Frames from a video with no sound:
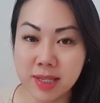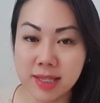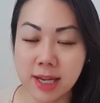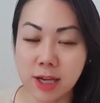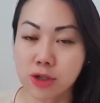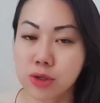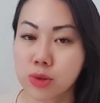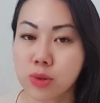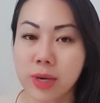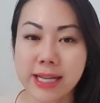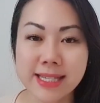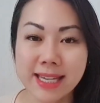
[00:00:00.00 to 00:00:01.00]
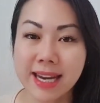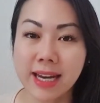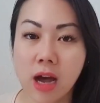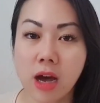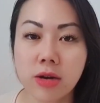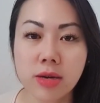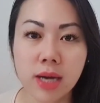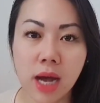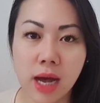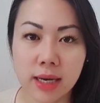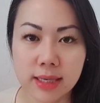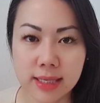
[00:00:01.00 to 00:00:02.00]
schedule, it's getting harder and
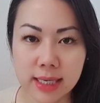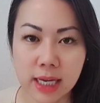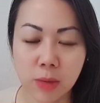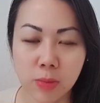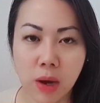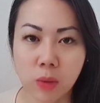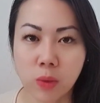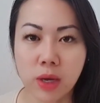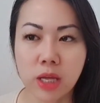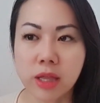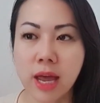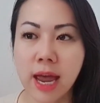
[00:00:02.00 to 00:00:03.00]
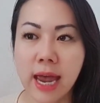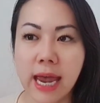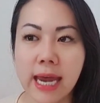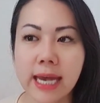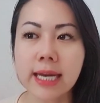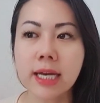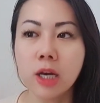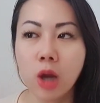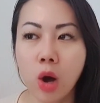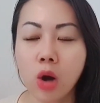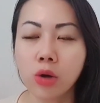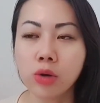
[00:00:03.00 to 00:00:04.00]
harder to keep up with any
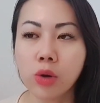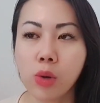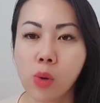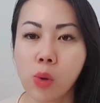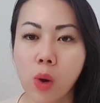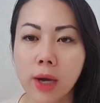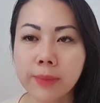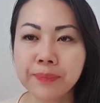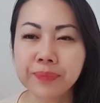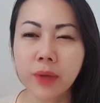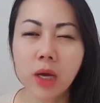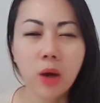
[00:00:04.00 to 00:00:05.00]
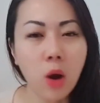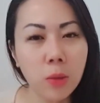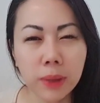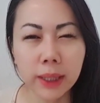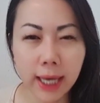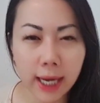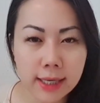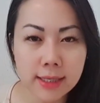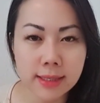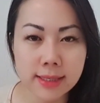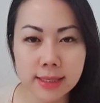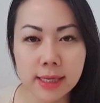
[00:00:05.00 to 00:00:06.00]
long or
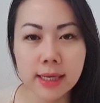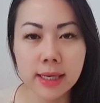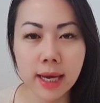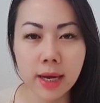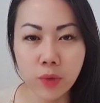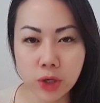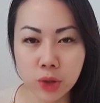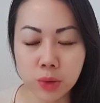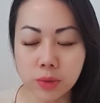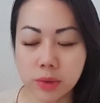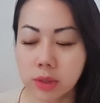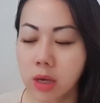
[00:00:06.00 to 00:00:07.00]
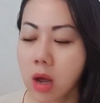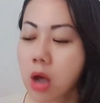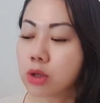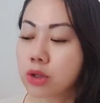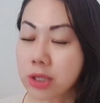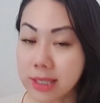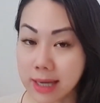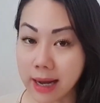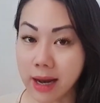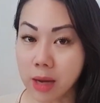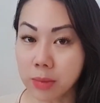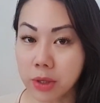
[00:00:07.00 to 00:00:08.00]
complicated skincare rituals. So today
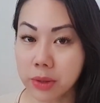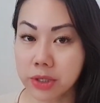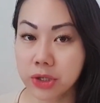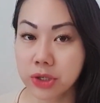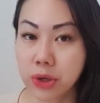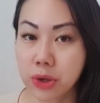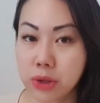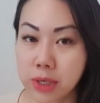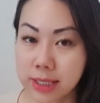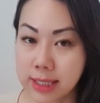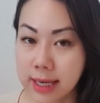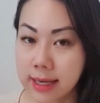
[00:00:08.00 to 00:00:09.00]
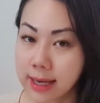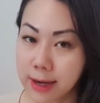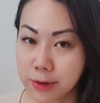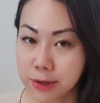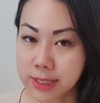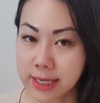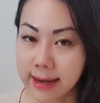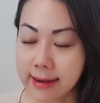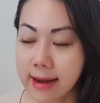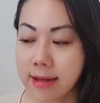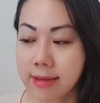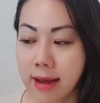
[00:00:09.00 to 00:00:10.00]
I'm going to show you a skincare
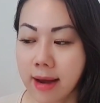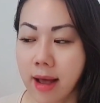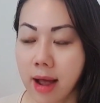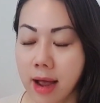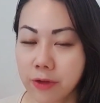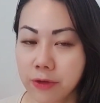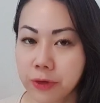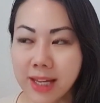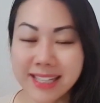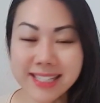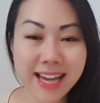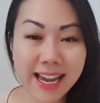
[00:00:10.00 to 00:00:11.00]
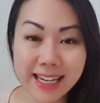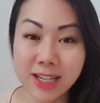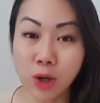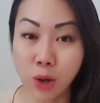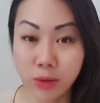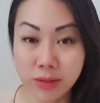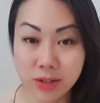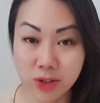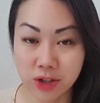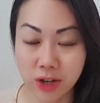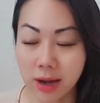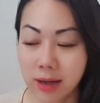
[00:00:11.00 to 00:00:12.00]
routine that I've taken on
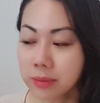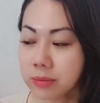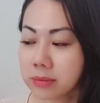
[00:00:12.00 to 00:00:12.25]
this year